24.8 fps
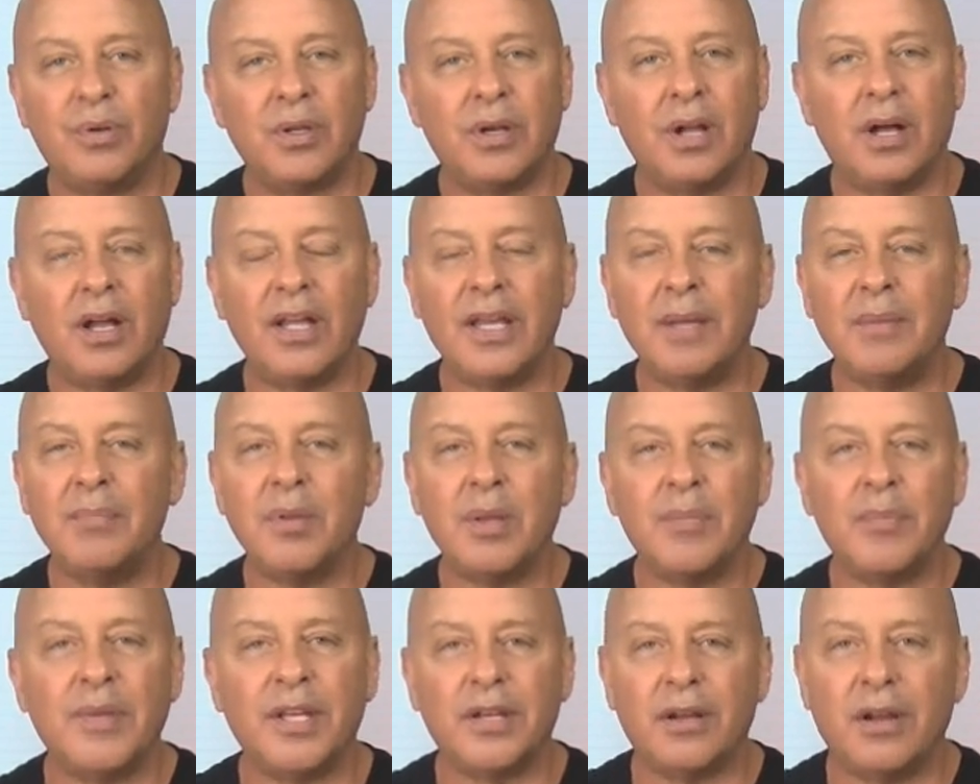
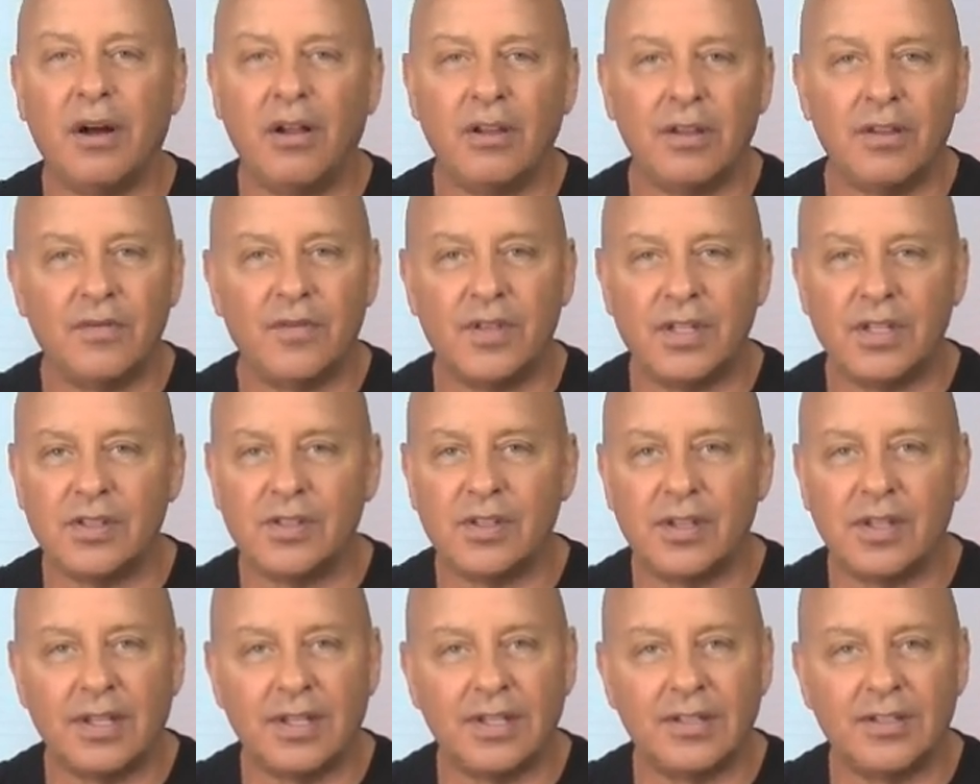implement all of these
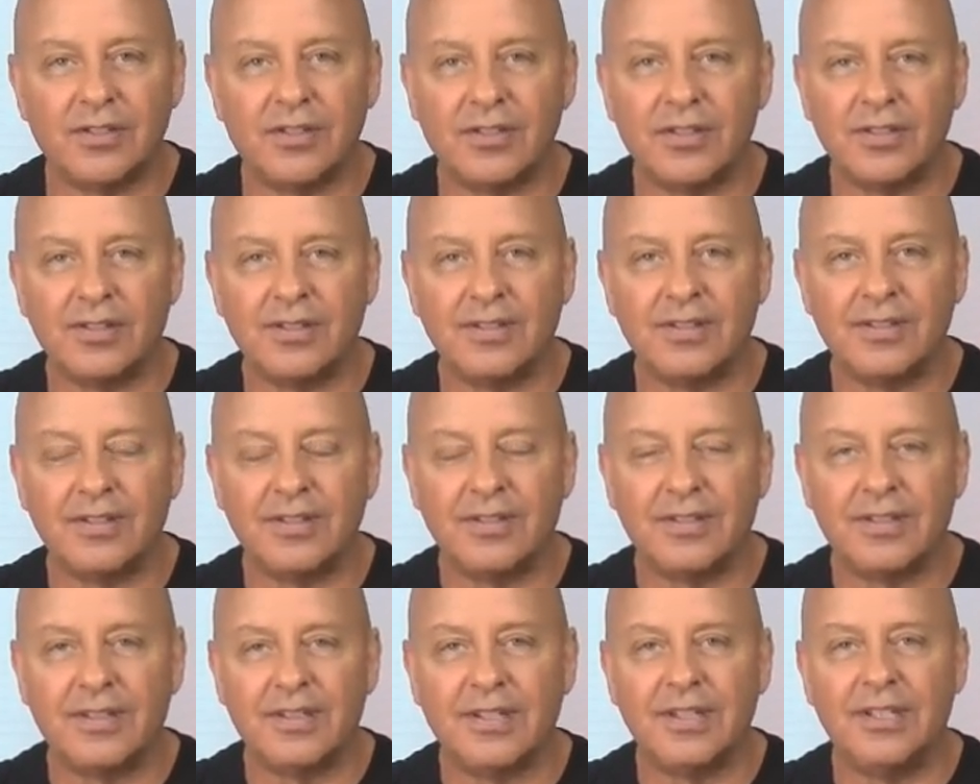things
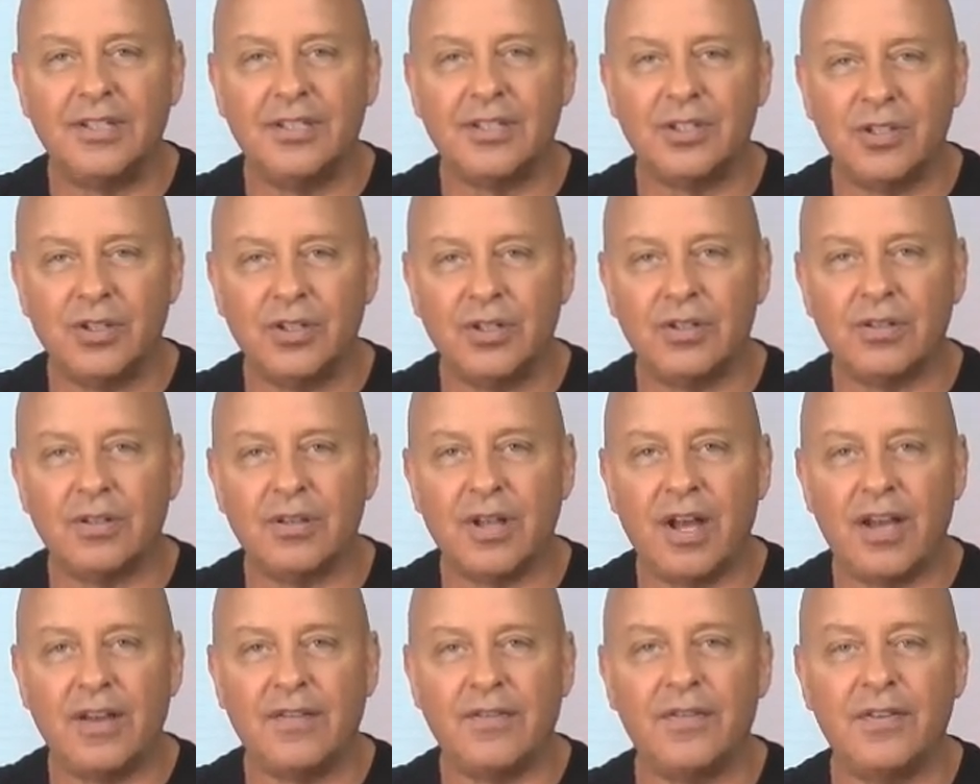into your
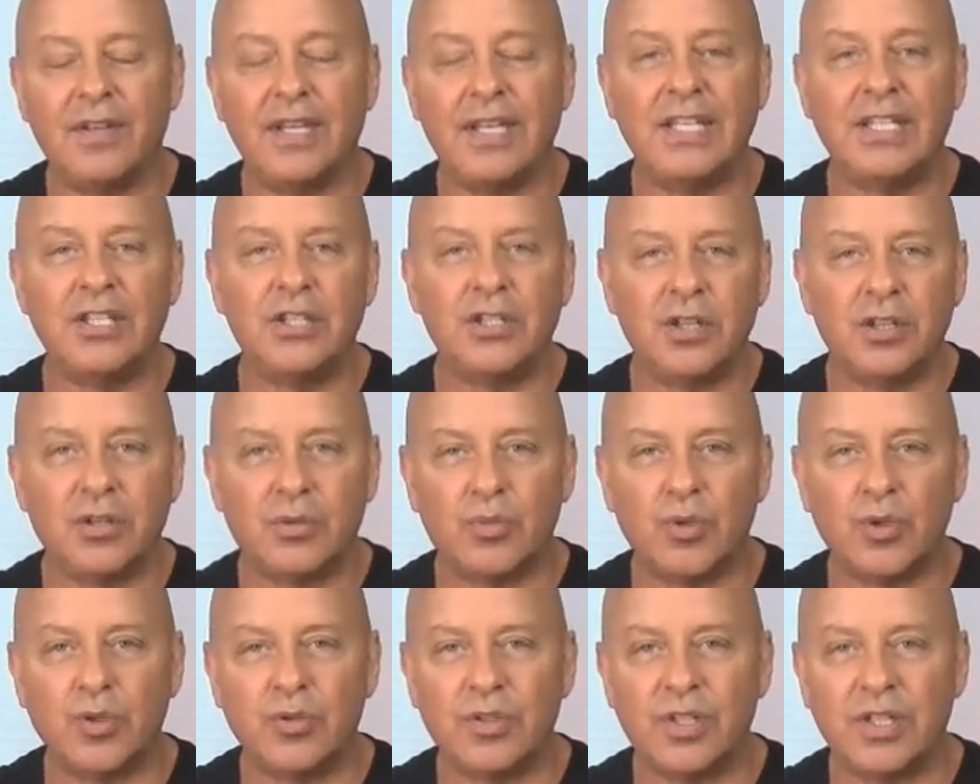life, into your
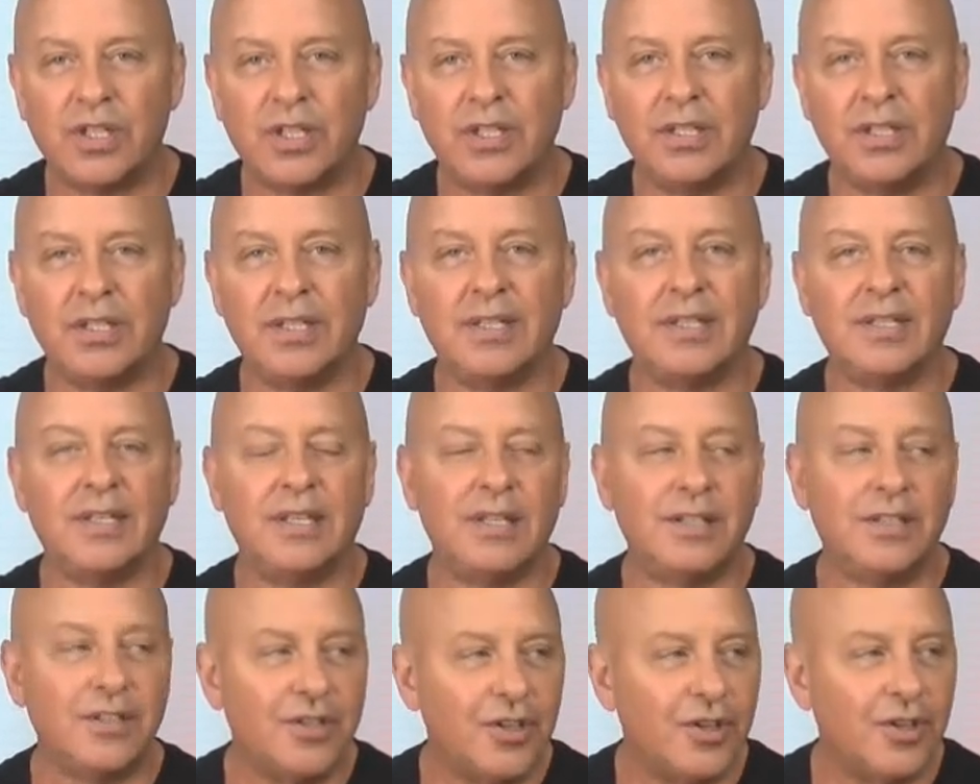routine,
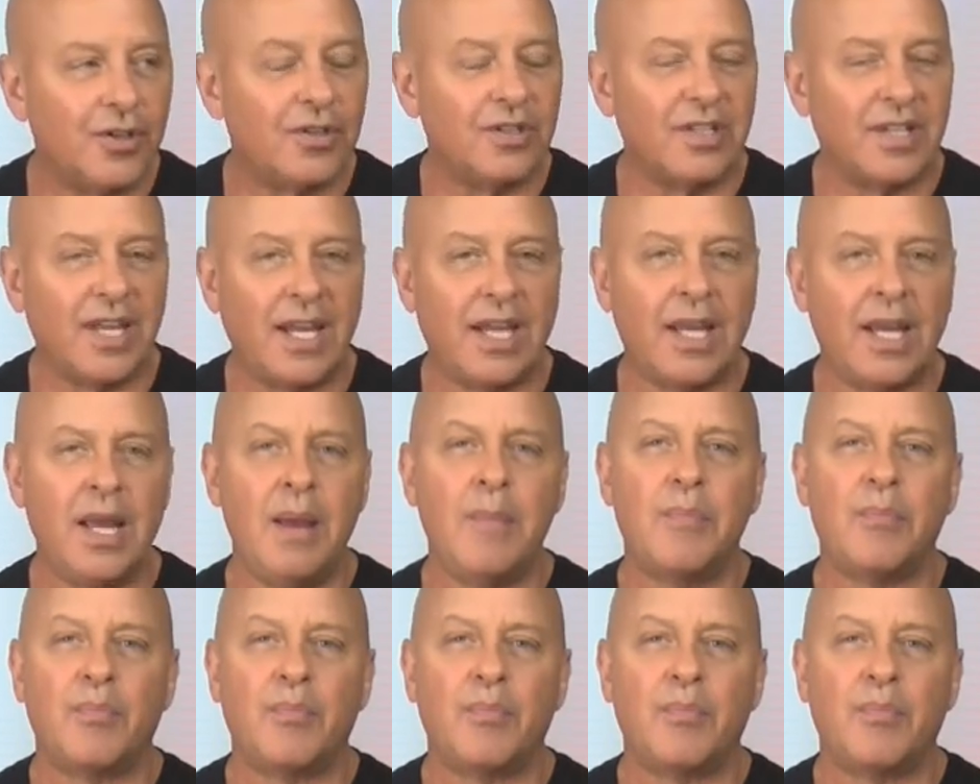into your day.